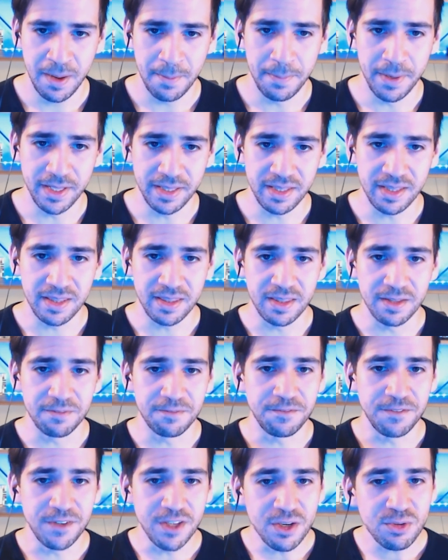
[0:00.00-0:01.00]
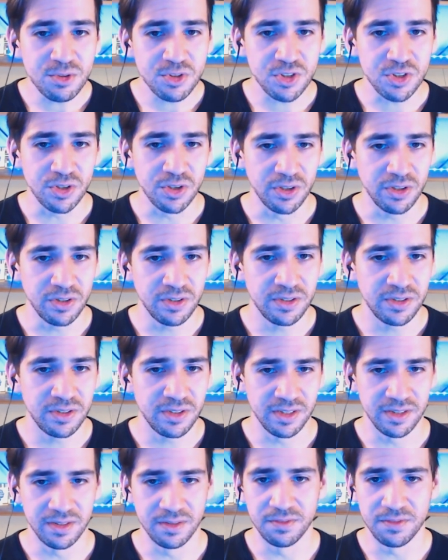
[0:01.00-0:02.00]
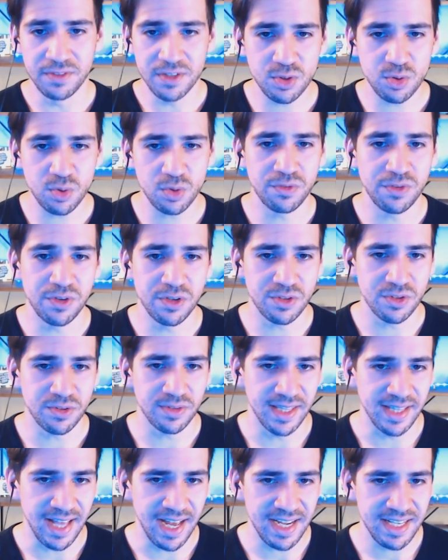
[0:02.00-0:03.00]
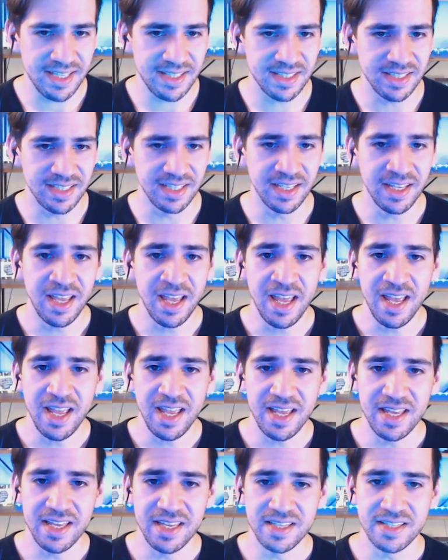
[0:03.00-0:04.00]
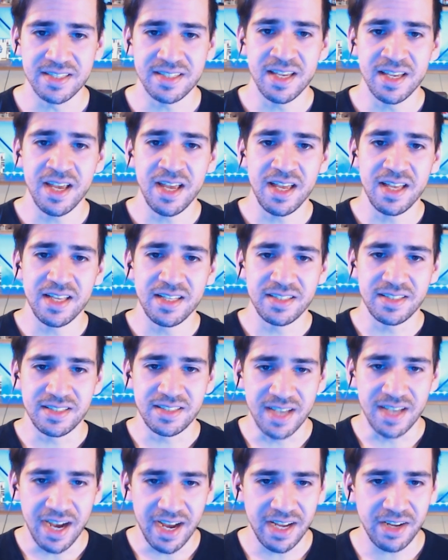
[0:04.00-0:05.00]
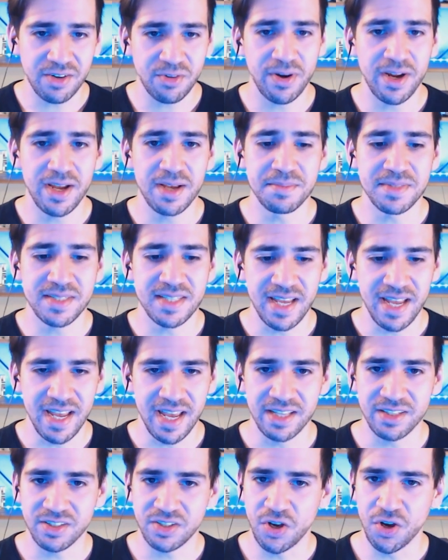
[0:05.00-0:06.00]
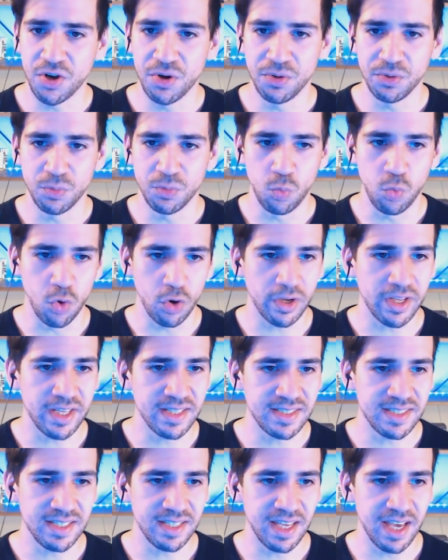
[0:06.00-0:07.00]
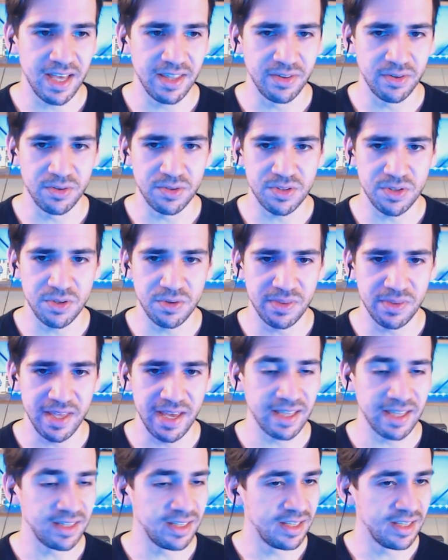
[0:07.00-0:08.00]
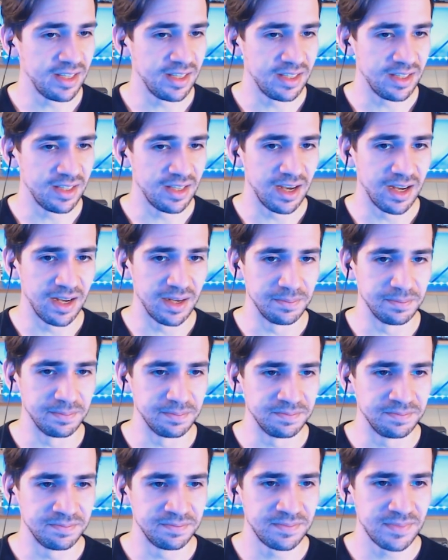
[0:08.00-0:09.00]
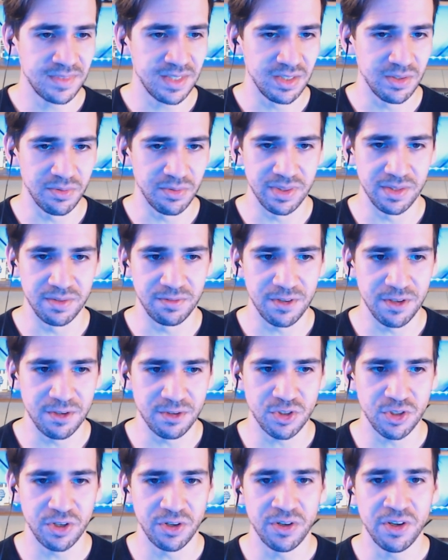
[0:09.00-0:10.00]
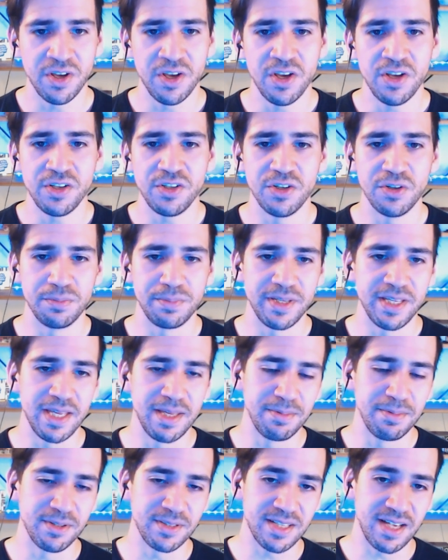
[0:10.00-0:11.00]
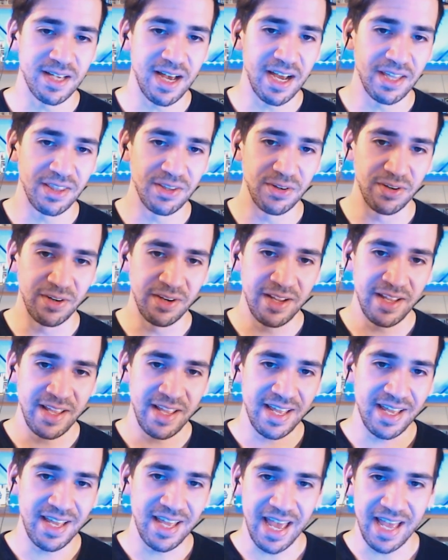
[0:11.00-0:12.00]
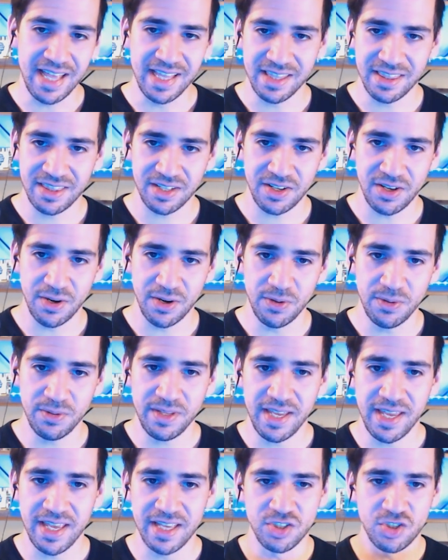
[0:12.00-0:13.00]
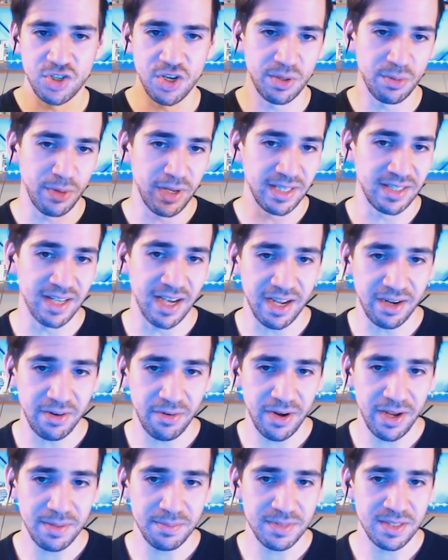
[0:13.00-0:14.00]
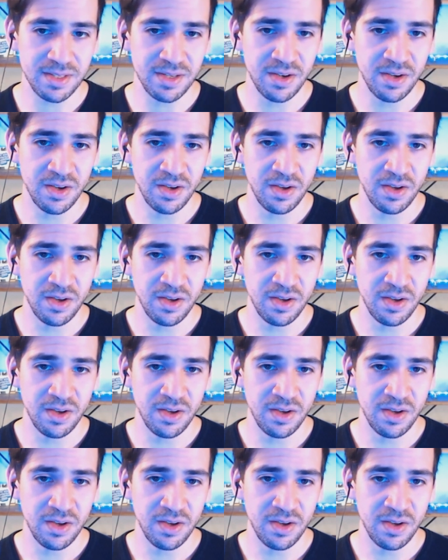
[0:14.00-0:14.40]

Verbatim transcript: But the future and the visual future that I see is diagrams and code working together so that um, you know in the future you'll be able to either edit the code and generate diagrams